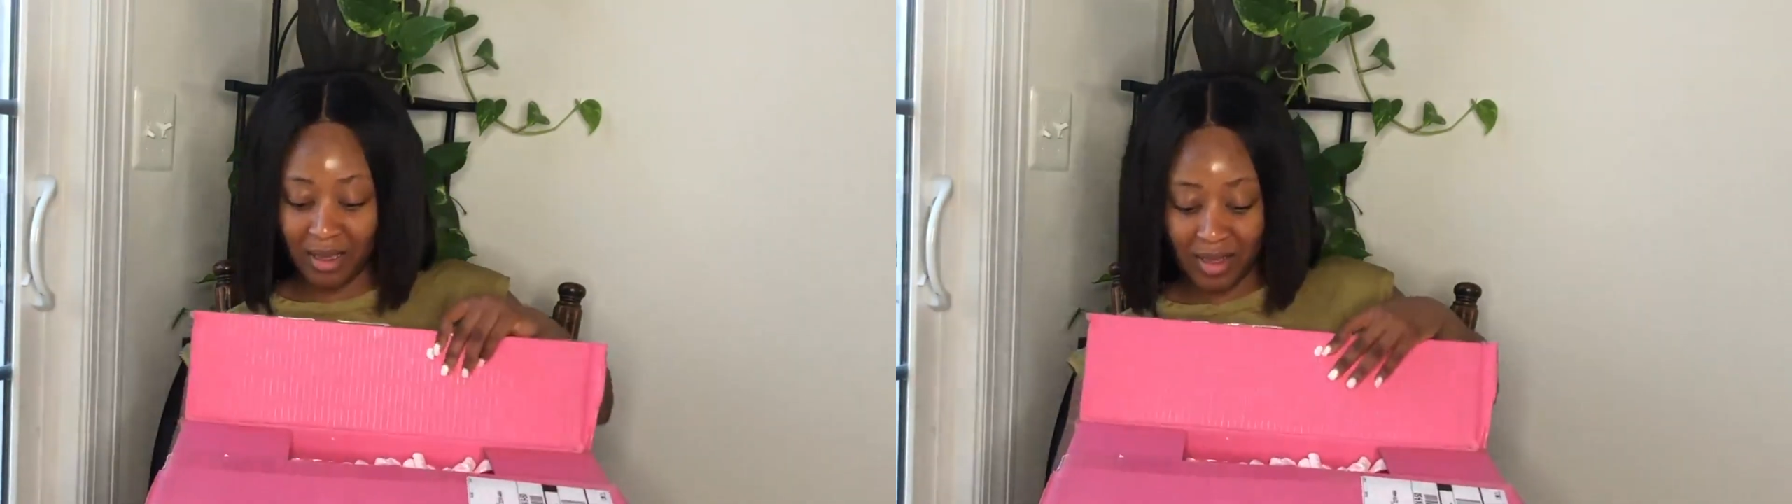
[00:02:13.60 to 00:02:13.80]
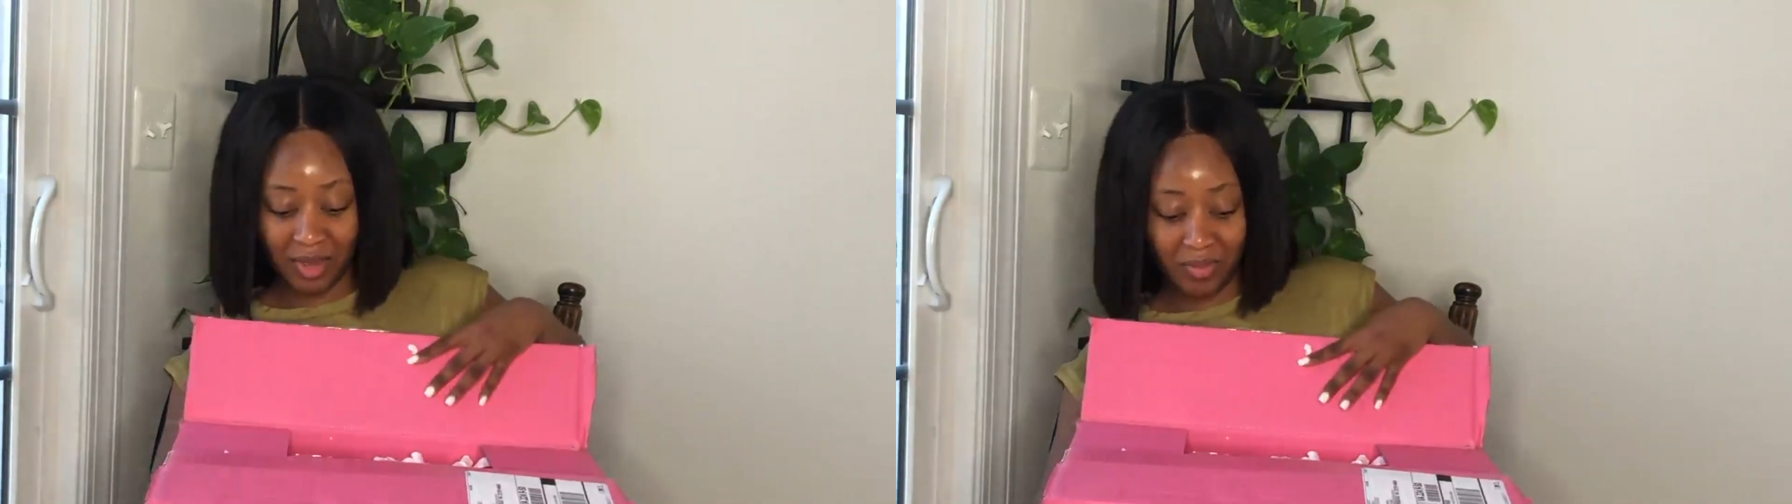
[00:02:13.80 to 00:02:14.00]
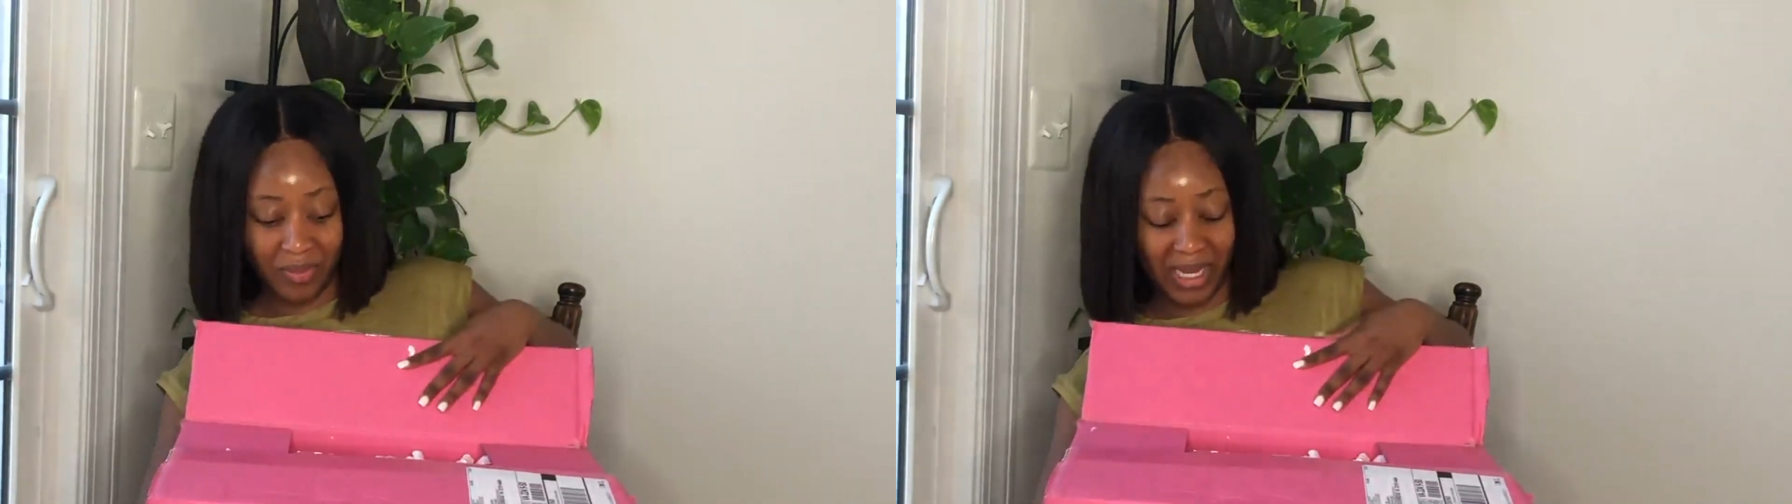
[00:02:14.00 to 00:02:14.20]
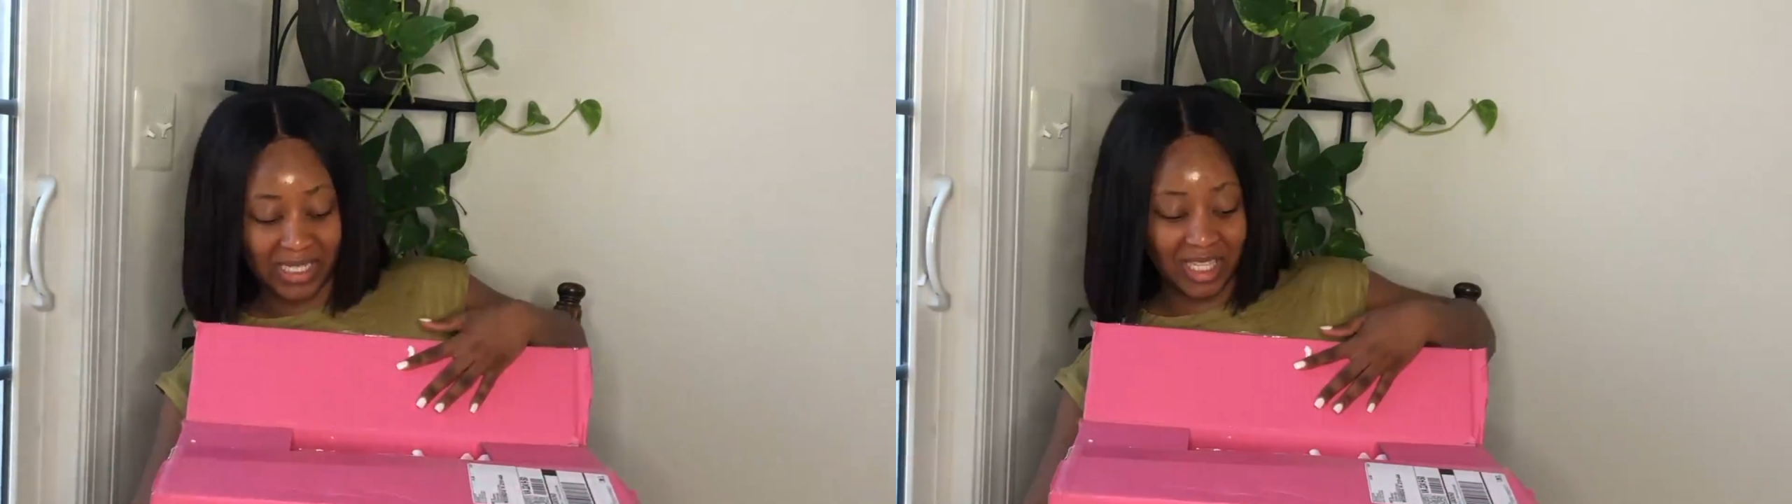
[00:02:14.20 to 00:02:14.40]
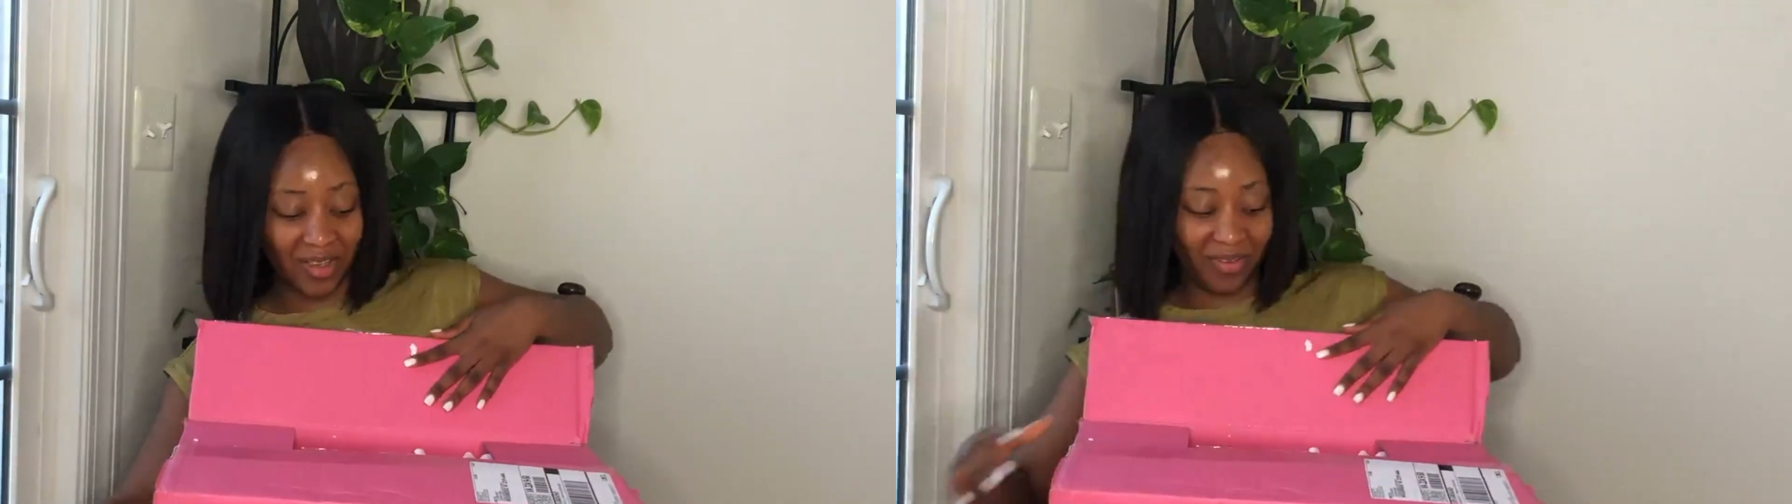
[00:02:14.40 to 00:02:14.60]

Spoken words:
the best